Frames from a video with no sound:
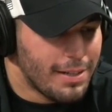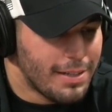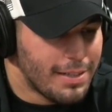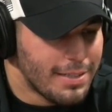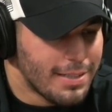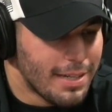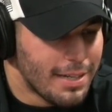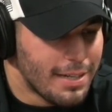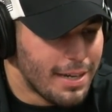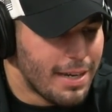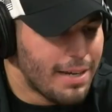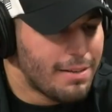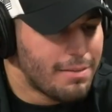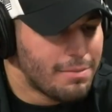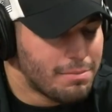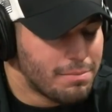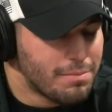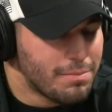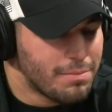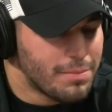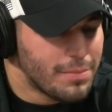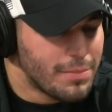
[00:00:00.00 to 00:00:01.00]
He's like, yeah,
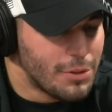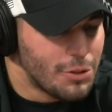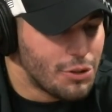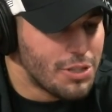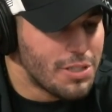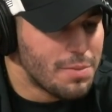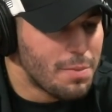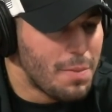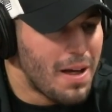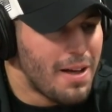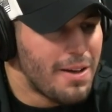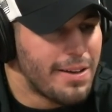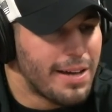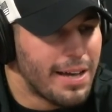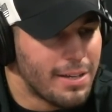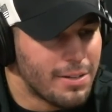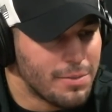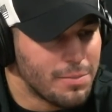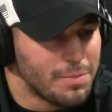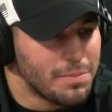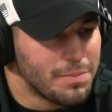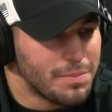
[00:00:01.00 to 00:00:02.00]
you should smile
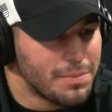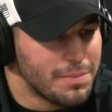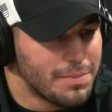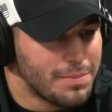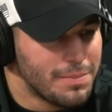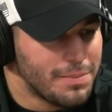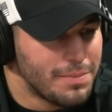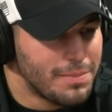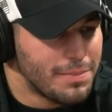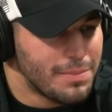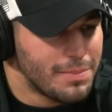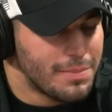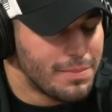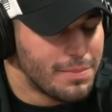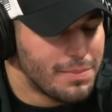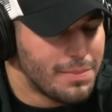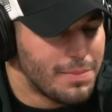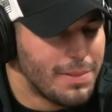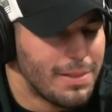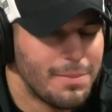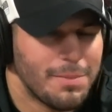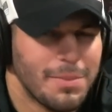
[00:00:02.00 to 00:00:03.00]
at them.
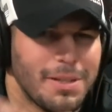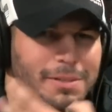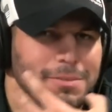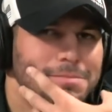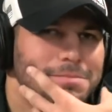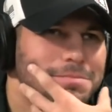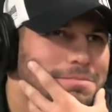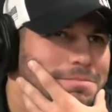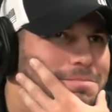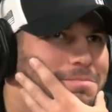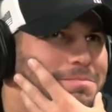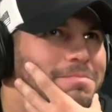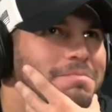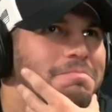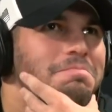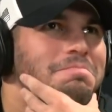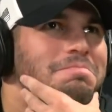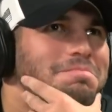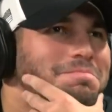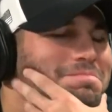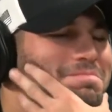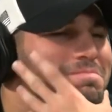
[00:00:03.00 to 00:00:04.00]
I'm like,
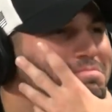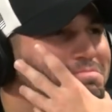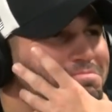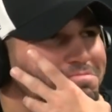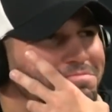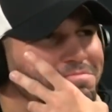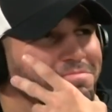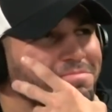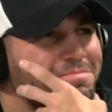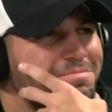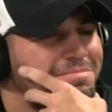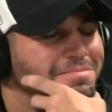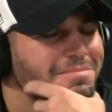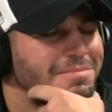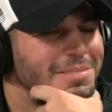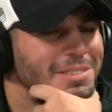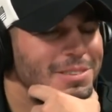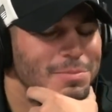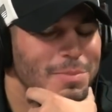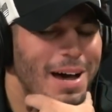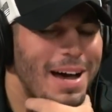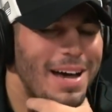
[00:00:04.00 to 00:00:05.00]

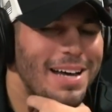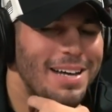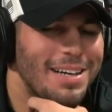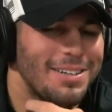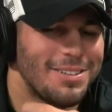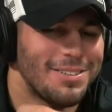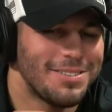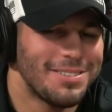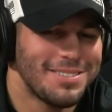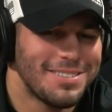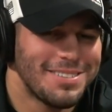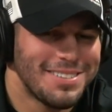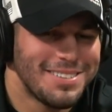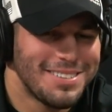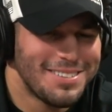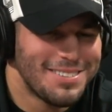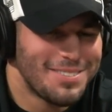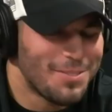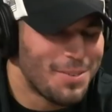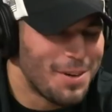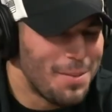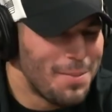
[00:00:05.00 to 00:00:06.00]
smile?
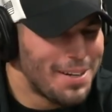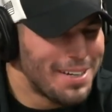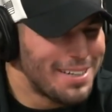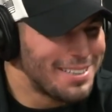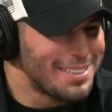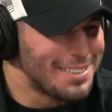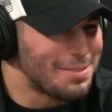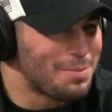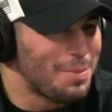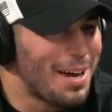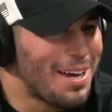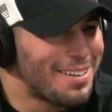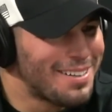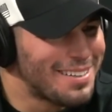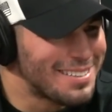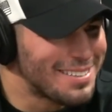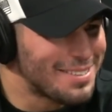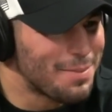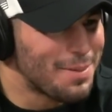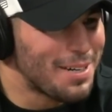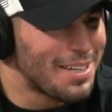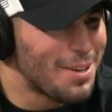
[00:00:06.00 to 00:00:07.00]
Why am I going to smile
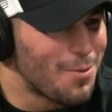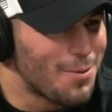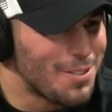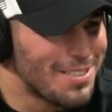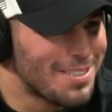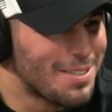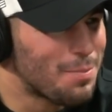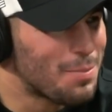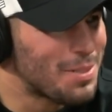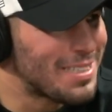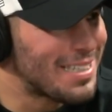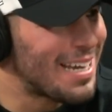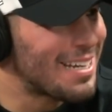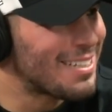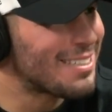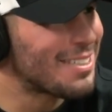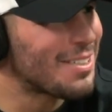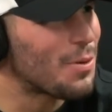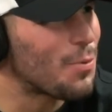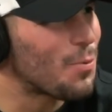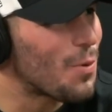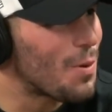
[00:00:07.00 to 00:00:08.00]
at somebody that wants to
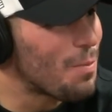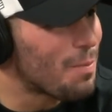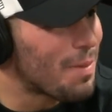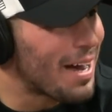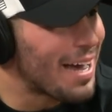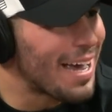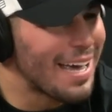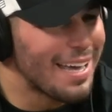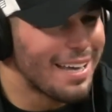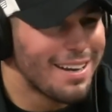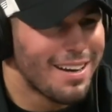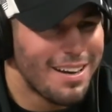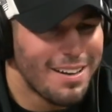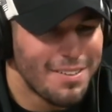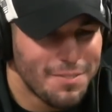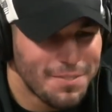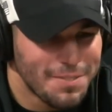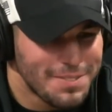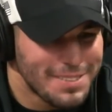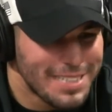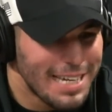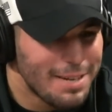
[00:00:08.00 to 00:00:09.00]
potentially rip my head
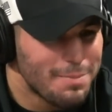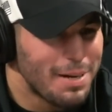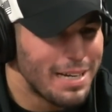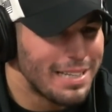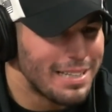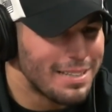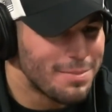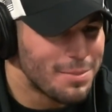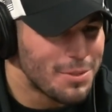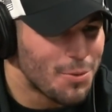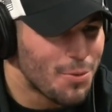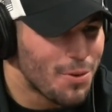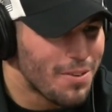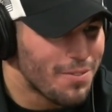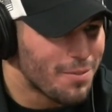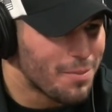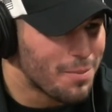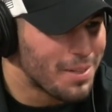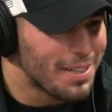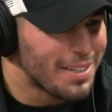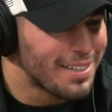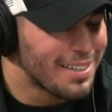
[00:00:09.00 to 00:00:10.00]
off, take my limbs away
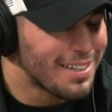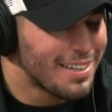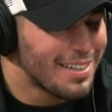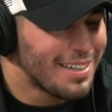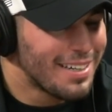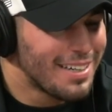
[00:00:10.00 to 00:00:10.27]
from me?